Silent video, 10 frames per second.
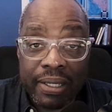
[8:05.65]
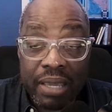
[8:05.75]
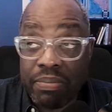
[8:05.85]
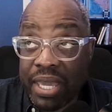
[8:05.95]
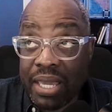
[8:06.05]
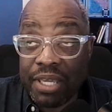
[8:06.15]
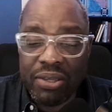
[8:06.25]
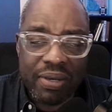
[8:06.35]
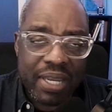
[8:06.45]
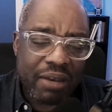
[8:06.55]
And maybe
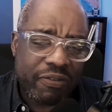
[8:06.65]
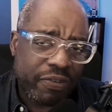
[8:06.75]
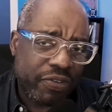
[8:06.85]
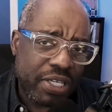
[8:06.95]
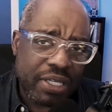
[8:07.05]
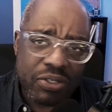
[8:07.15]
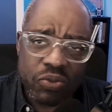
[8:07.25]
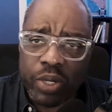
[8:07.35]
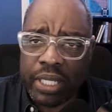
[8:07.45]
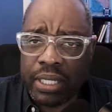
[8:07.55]
you net 15,
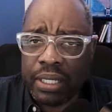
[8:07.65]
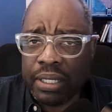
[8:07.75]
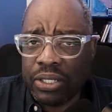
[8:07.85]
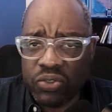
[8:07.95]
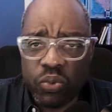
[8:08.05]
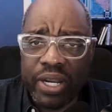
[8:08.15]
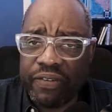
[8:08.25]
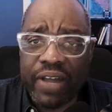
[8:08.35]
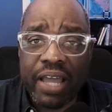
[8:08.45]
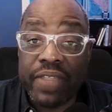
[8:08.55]
20,
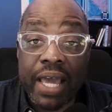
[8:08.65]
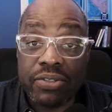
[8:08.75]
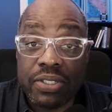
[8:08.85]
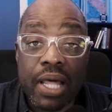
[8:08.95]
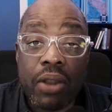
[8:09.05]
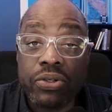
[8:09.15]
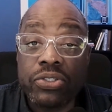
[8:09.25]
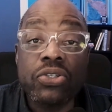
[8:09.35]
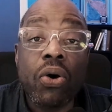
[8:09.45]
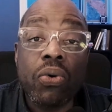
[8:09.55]
$25,000
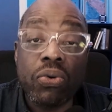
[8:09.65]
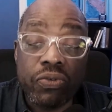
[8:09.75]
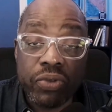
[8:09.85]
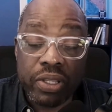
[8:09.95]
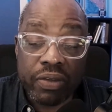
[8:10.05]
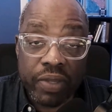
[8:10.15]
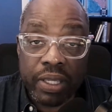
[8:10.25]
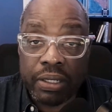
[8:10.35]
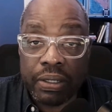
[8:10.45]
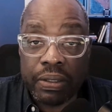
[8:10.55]
total for the
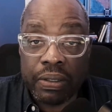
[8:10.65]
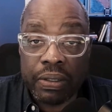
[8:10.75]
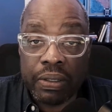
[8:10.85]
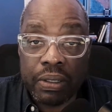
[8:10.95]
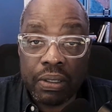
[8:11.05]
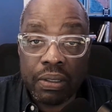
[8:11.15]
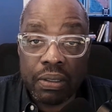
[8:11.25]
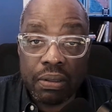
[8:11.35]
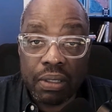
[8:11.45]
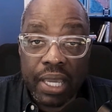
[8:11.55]
event.
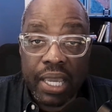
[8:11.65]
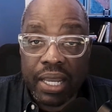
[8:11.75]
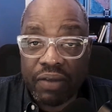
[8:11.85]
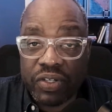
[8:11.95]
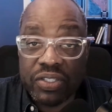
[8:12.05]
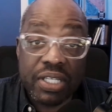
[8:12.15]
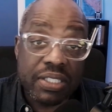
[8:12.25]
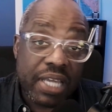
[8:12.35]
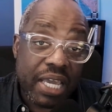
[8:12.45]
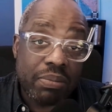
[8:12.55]
And after 6
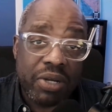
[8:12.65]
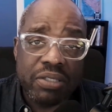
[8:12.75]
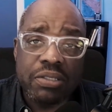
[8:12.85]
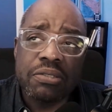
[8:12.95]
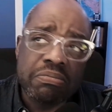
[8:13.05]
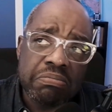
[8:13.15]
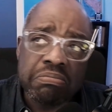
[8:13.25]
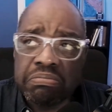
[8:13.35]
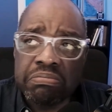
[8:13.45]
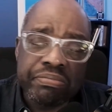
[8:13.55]
to 8 months,
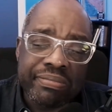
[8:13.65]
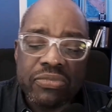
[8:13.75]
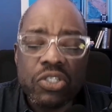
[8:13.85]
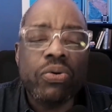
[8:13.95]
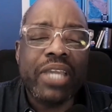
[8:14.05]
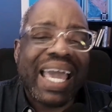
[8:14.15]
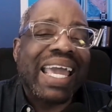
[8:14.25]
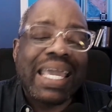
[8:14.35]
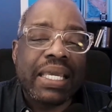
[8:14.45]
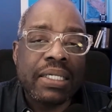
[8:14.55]
it's okay.
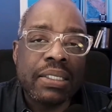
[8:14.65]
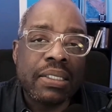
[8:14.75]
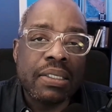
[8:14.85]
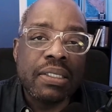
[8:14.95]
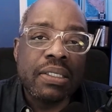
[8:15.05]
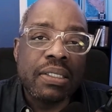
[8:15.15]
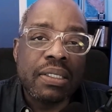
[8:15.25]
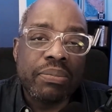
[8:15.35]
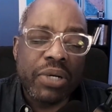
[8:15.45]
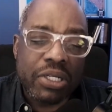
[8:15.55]

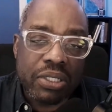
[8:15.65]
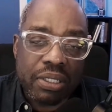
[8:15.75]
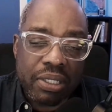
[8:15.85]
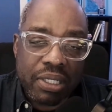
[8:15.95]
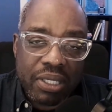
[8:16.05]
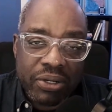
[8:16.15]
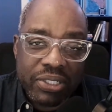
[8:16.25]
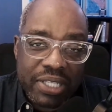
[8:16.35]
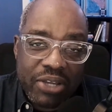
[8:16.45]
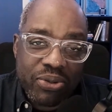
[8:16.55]
But here's
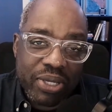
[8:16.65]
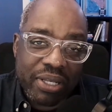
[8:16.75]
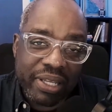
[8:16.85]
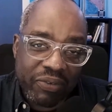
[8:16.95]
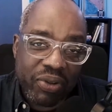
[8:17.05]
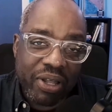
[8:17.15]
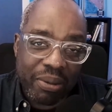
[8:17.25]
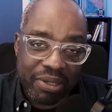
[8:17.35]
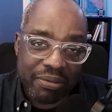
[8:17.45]
how you can level up.